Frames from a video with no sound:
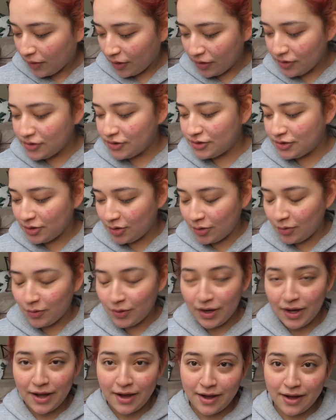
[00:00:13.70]
So
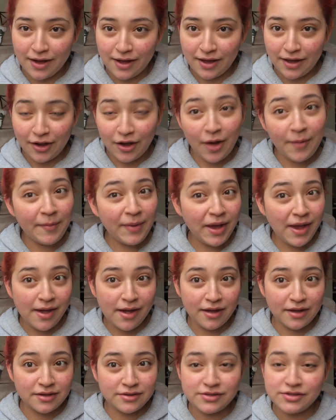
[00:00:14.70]
I got my
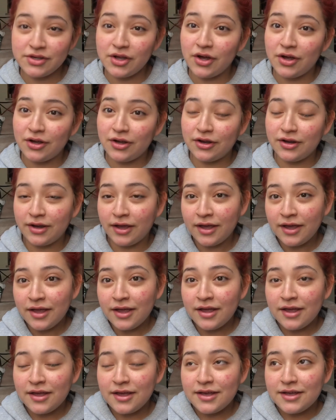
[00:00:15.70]
hands on
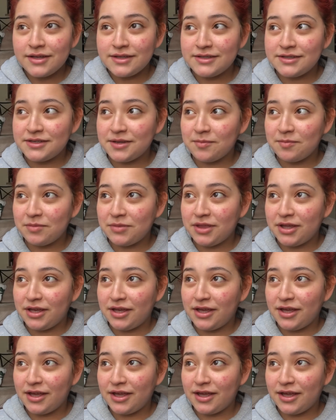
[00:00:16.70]

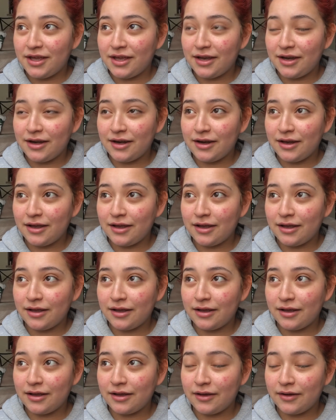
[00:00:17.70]
something
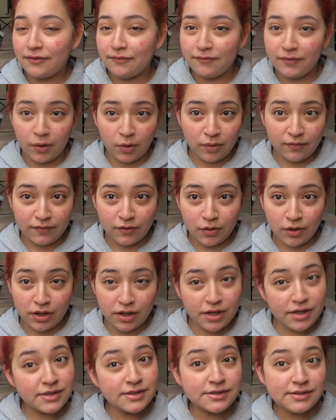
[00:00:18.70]
very
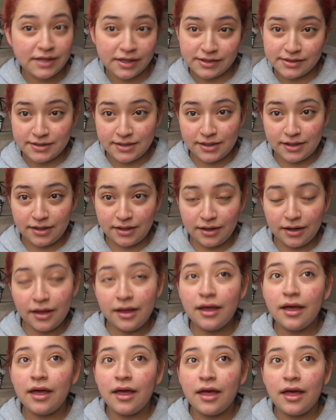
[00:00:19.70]
exciting.
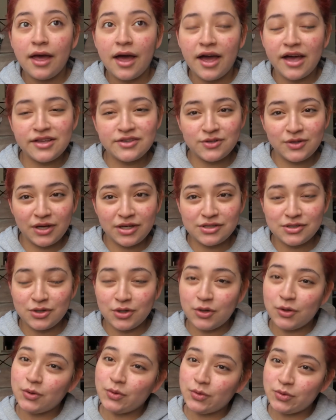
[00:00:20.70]
As you guys
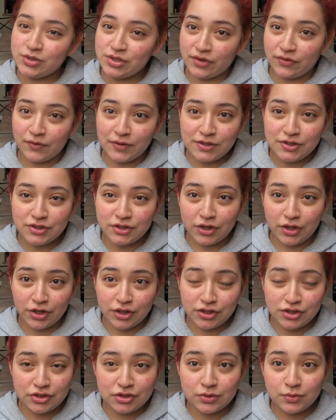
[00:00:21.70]
know, Jeffree Star
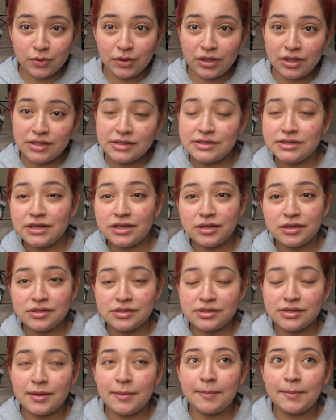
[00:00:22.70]
just released his
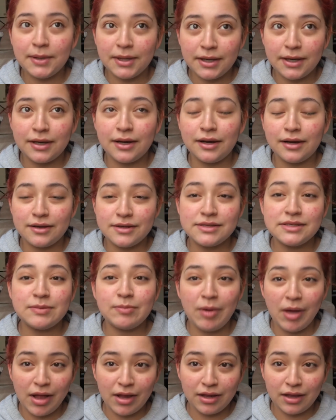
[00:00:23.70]
Bloodlust
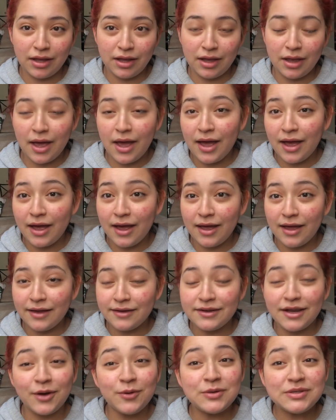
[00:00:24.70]
palette and
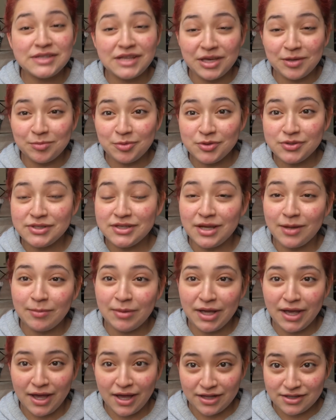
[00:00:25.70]
I was able to get my
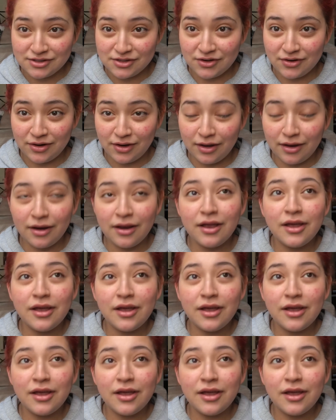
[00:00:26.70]
hands on it,